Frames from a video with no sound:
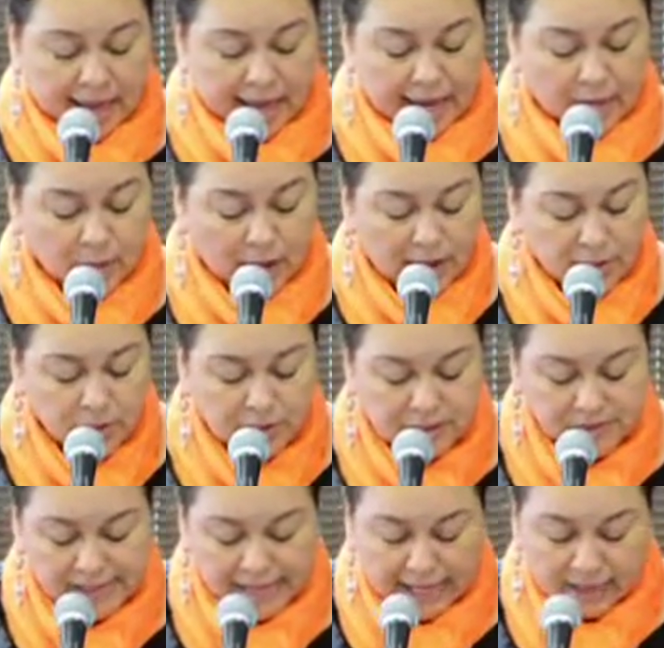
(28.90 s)
A graduate of
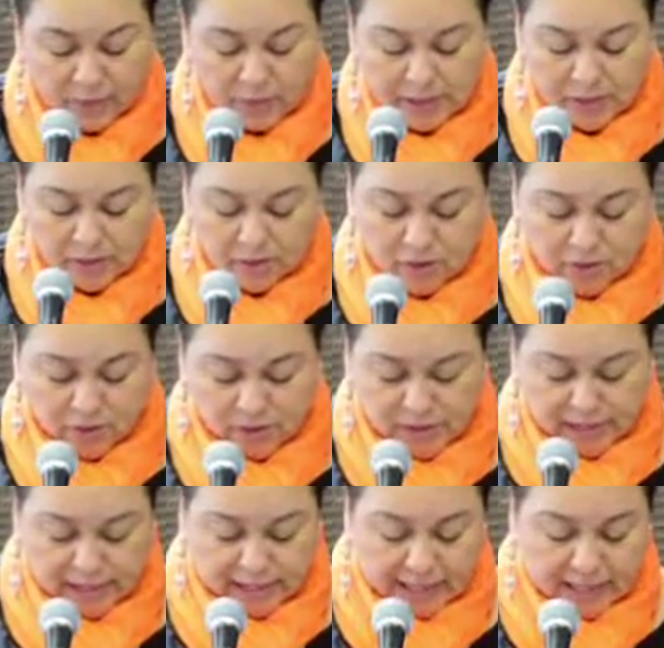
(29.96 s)
St. Louis
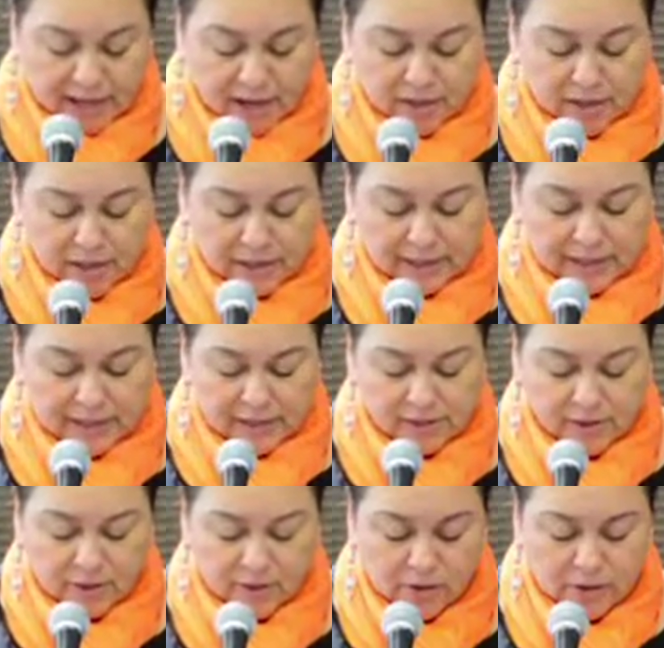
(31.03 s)
University, Dr.
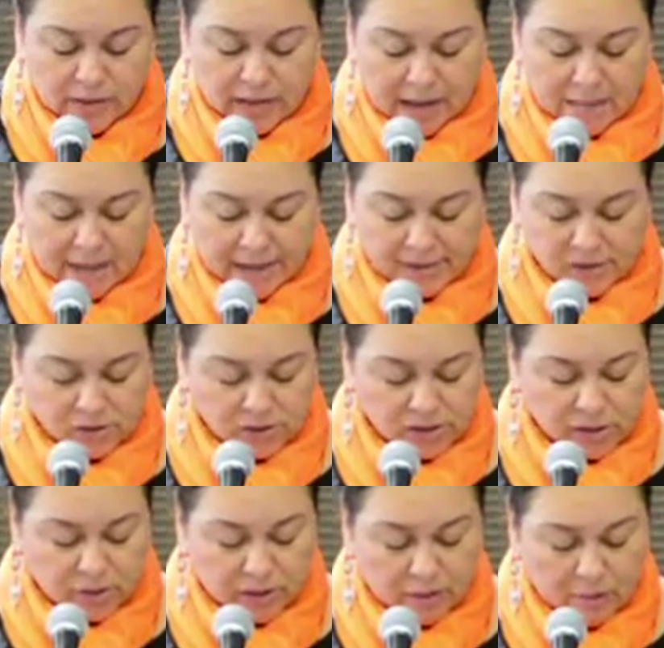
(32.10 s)
Natalicio earned a master's
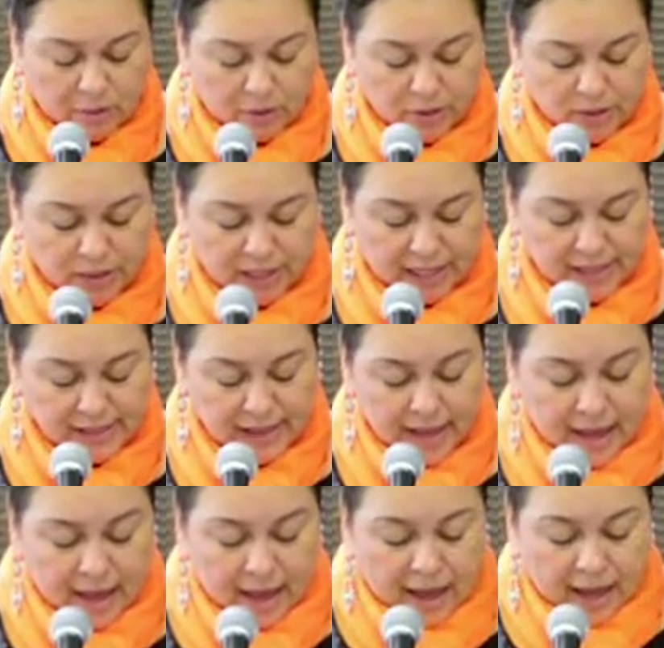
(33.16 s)
degree in Portuguese
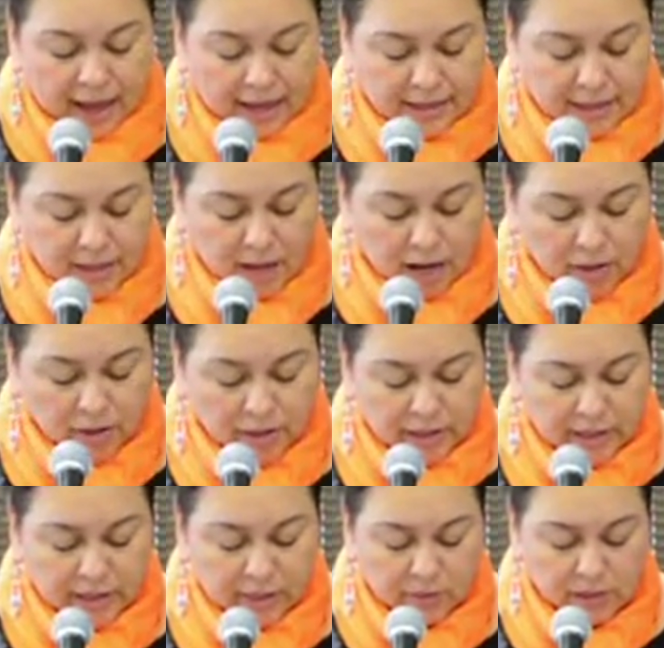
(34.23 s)
and a doctorate
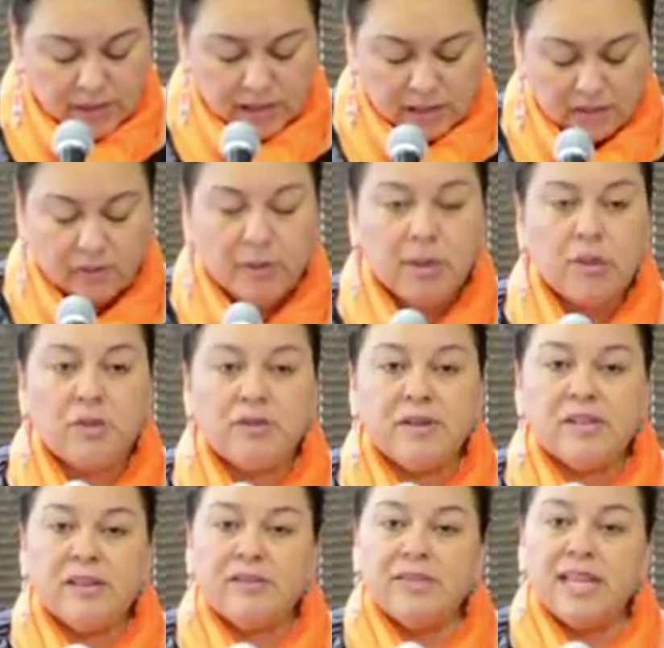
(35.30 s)
in linguistics from the
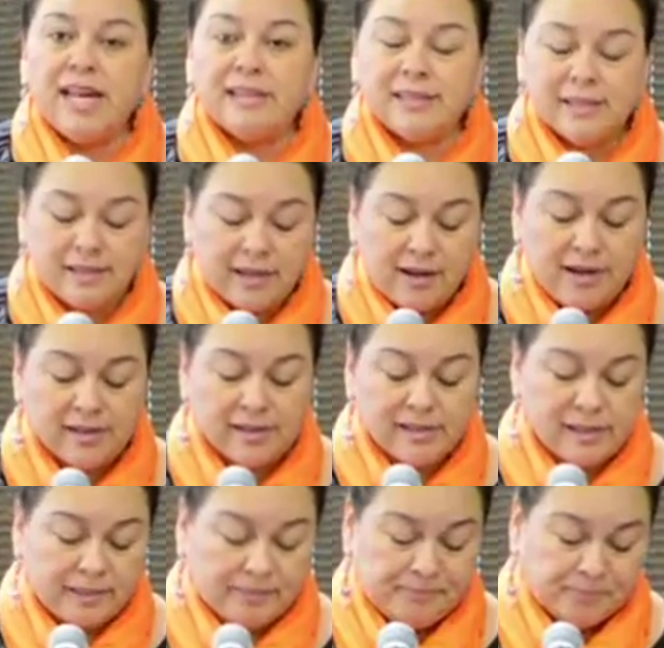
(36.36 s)
University of Texas in
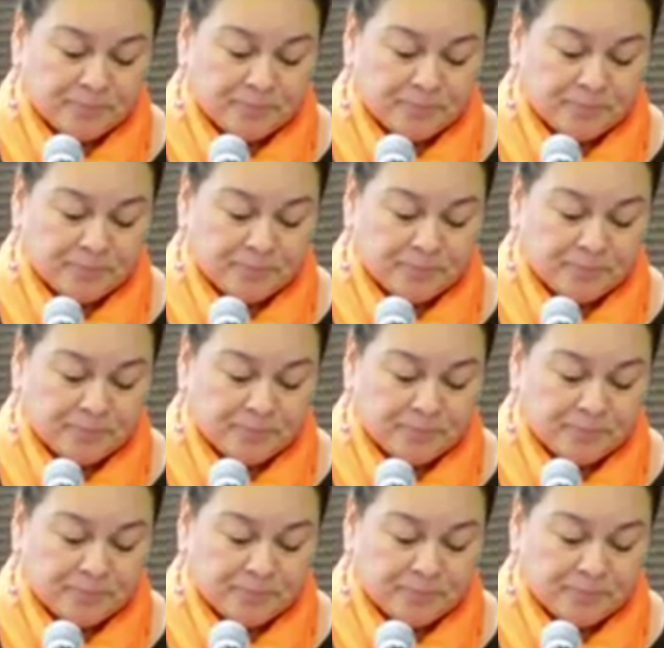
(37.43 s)
Austin.